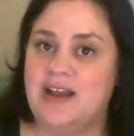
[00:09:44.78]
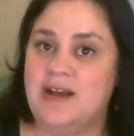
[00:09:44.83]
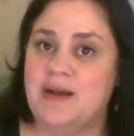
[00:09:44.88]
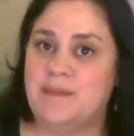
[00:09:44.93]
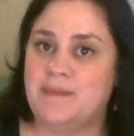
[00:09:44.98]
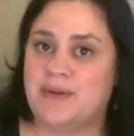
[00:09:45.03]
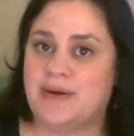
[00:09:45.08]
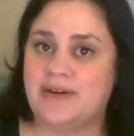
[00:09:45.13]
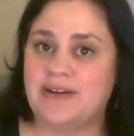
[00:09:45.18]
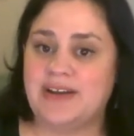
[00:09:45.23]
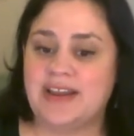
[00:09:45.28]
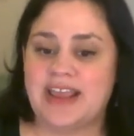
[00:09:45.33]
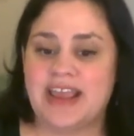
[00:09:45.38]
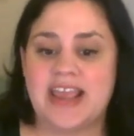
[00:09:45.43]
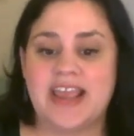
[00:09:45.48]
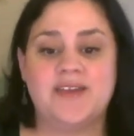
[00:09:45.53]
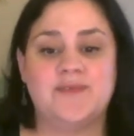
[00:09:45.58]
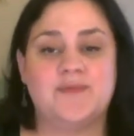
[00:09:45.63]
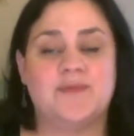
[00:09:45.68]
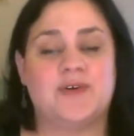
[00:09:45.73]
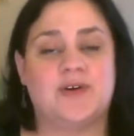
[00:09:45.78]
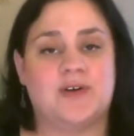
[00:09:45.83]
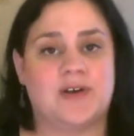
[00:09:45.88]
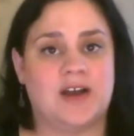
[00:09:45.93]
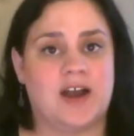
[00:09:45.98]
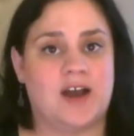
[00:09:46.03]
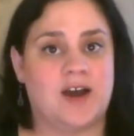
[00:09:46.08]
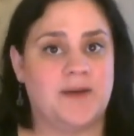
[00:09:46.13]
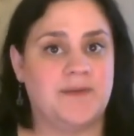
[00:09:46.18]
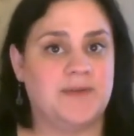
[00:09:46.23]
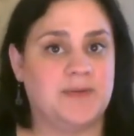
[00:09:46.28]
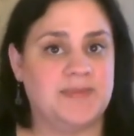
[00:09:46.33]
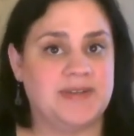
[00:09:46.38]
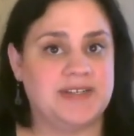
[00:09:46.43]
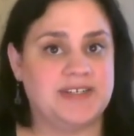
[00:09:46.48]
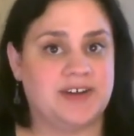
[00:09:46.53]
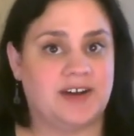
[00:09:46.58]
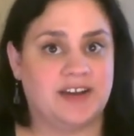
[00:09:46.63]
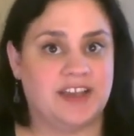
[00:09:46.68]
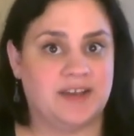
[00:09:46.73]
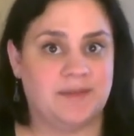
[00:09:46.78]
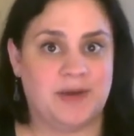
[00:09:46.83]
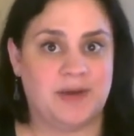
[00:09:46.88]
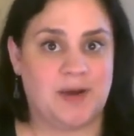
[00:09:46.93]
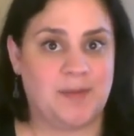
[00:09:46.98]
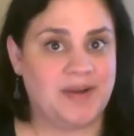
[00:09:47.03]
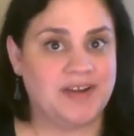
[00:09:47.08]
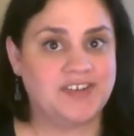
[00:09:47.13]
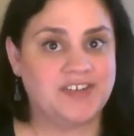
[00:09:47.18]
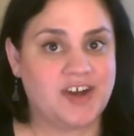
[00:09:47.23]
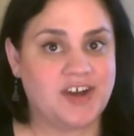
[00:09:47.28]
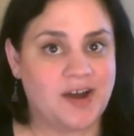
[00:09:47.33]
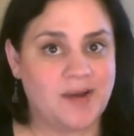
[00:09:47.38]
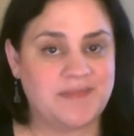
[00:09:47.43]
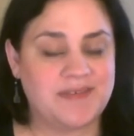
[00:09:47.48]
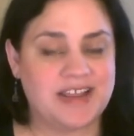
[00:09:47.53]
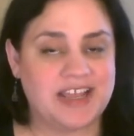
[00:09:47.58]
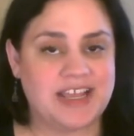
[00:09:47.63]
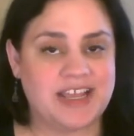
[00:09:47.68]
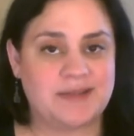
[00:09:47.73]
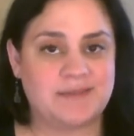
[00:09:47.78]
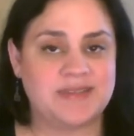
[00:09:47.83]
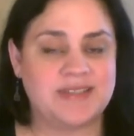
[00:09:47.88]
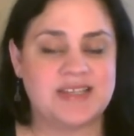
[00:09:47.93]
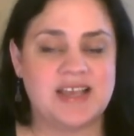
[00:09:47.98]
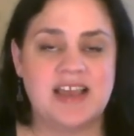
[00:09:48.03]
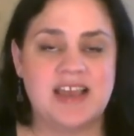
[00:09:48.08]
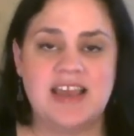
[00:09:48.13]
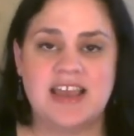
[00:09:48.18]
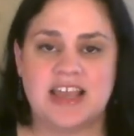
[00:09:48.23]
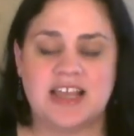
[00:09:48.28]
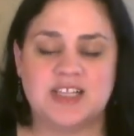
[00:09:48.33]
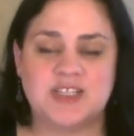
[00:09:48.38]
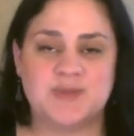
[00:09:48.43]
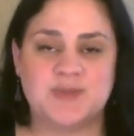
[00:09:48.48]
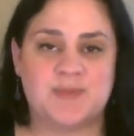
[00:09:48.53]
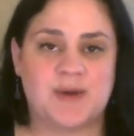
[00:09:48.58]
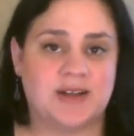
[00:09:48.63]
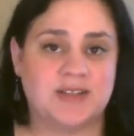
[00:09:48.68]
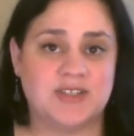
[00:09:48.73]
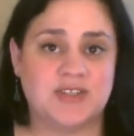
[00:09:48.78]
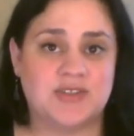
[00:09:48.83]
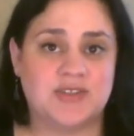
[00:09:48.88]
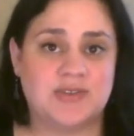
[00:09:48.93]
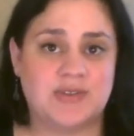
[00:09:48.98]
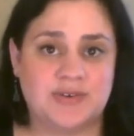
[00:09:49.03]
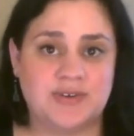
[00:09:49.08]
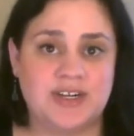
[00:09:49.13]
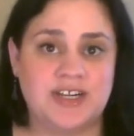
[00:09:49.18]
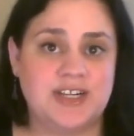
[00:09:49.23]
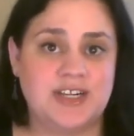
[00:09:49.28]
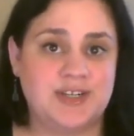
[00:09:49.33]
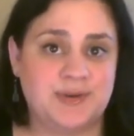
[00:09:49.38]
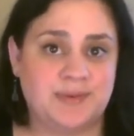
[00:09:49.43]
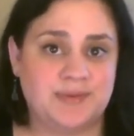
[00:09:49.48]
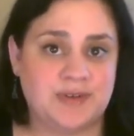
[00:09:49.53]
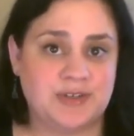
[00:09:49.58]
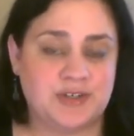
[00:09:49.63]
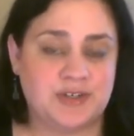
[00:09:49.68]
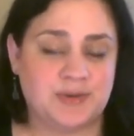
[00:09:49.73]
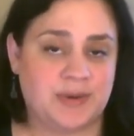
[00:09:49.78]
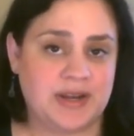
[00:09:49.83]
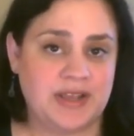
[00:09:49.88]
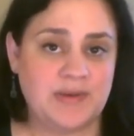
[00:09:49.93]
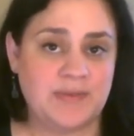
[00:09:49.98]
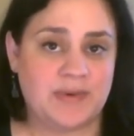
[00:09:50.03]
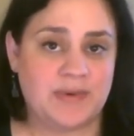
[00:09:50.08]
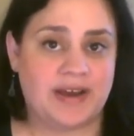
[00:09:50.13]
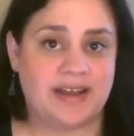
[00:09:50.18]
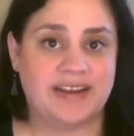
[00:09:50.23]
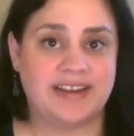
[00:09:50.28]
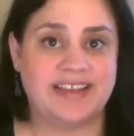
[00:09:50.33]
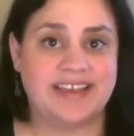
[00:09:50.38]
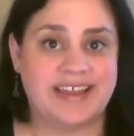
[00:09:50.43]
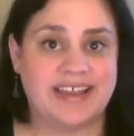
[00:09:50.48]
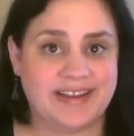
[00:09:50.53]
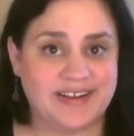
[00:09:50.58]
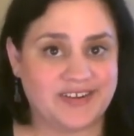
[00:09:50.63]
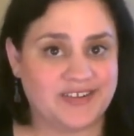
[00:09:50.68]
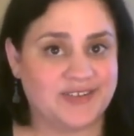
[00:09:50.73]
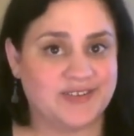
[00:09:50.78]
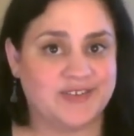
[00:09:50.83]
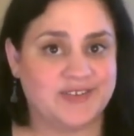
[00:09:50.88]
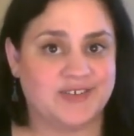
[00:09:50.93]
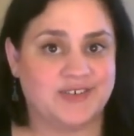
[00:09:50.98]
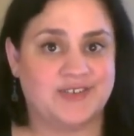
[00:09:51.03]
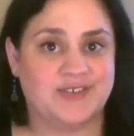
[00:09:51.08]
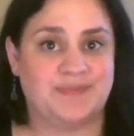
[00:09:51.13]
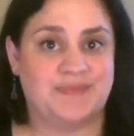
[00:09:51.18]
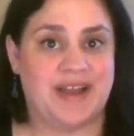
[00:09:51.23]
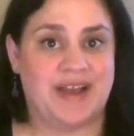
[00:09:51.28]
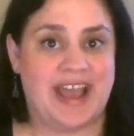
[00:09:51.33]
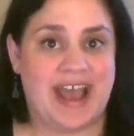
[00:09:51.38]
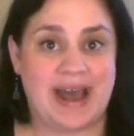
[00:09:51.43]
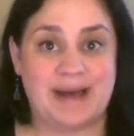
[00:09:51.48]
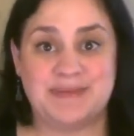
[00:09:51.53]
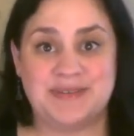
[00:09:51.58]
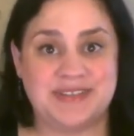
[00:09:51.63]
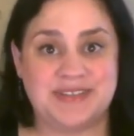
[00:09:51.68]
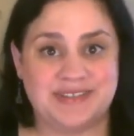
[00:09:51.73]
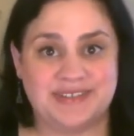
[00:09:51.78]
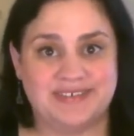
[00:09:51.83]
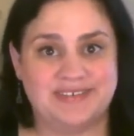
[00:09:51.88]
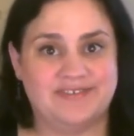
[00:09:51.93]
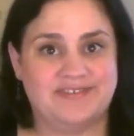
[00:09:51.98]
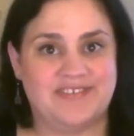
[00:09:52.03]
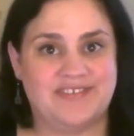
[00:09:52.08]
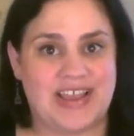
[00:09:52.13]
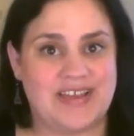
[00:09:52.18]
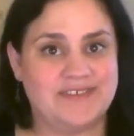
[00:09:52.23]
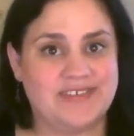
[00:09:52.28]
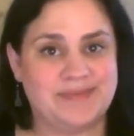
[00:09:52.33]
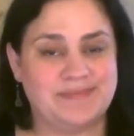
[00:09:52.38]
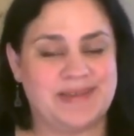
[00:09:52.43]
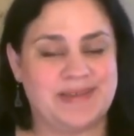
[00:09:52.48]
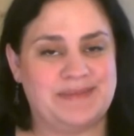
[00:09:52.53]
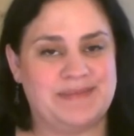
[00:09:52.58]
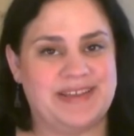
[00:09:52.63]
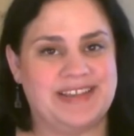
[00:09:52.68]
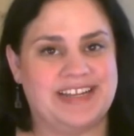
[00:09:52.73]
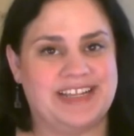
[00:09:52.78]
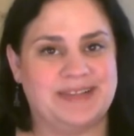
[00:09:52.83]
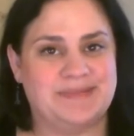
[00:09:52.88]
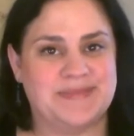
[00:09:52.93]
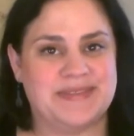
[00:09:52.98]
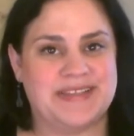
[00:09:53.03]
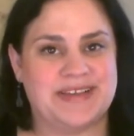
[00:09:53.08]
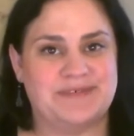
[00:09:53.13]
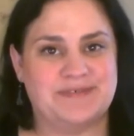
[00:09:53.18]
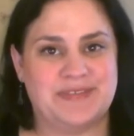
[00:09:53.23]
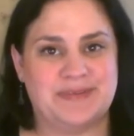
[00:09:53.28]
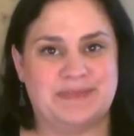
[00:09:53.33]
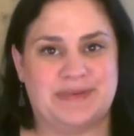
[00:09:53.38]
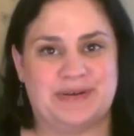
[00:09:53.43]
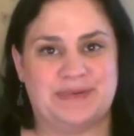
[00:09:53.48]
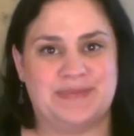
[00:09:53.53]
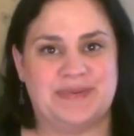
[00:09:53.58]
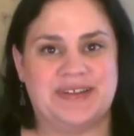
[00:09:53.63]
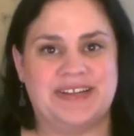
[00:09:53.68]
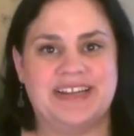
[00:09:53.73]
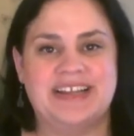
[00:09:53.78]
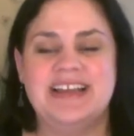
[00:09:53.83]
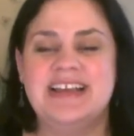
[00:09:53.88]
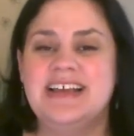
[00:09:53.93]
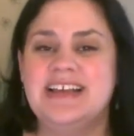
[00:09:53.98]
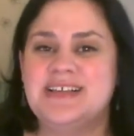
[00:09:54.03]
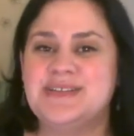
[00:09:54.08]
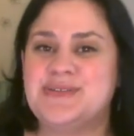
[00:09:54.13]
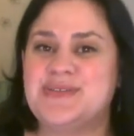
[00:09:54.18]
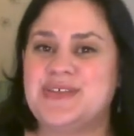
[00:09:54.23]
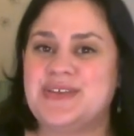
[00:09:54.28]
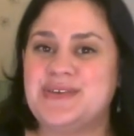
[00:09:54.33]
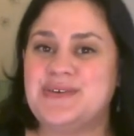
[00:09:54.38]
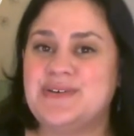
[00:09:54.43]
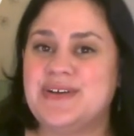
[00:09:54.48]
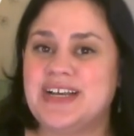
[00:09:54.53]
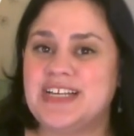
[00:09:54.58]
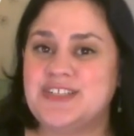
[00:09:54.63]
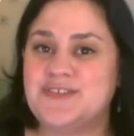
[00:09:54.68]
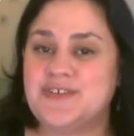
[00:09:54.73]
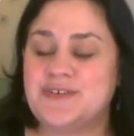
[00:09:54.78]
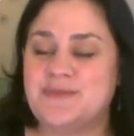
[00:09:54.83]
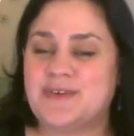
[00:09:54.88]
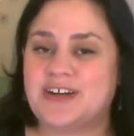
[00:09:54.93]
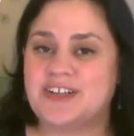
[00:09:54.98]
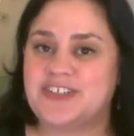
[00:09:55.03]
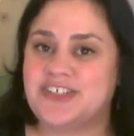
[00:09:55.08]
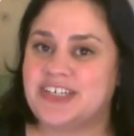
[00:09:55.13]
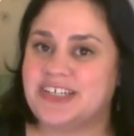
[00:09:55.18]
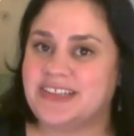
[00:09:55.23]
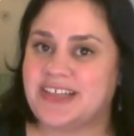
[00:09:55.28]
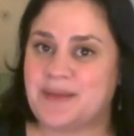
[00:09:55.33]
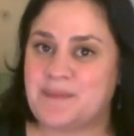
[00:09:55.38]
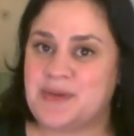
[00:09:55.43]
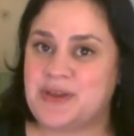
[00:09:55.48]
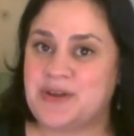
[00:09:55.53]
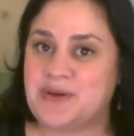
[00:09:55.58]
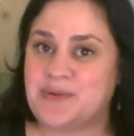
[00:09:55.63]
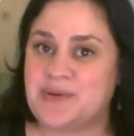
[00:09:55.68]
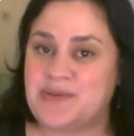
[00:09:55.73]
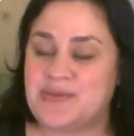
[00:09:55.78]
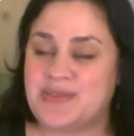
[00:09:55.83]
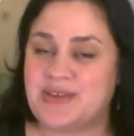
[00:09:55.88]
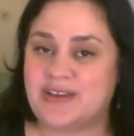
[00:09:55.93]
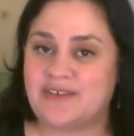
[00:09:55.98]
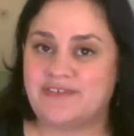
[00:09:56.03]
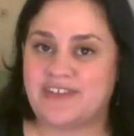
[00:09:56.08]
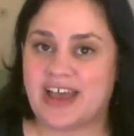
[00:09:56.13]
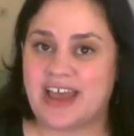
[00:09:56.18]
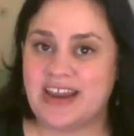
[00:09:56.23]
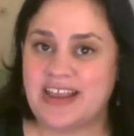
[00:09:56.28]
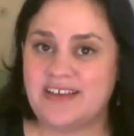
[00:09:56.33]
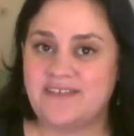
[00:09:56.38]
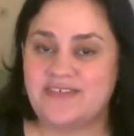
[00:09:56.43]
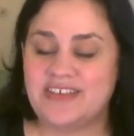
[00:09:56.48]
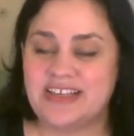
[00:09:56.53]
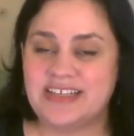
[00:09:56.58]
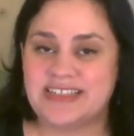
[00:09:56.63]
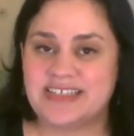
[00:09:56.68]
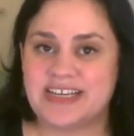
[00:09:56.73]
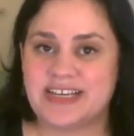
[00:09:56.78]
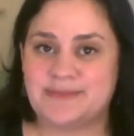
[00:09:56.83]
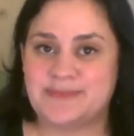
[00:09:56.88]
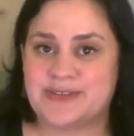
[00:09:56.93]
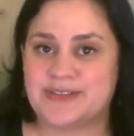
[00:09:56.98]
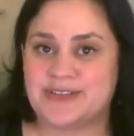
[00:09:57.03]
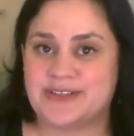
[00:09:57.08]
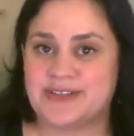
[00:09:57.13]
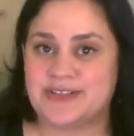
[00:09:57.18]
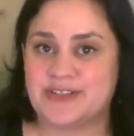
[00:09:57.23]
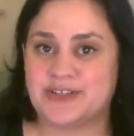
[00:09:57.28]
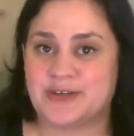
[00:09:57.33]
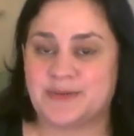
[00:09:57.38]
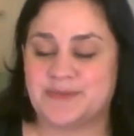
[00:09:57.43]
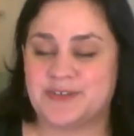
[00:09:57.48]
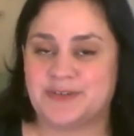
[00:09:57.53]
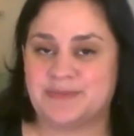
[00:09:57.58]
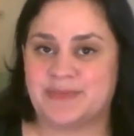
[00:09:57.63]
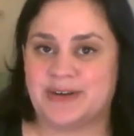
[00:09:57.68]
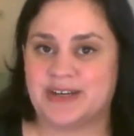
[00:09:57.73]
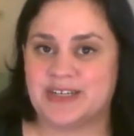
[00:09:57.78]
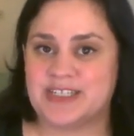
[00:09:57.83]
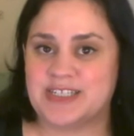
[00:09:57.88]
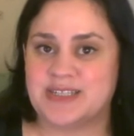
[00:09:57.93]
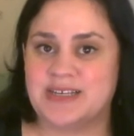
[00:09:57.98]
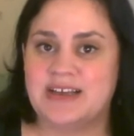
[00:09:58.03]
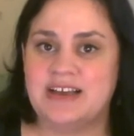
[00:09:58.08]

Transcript: part 8 where I will be talking about my top names in spots 30 to 21, getting closer to my absolute favorite baby names of the moment. So thank you guys for watching. Let me know what you think of any of these names in the description box.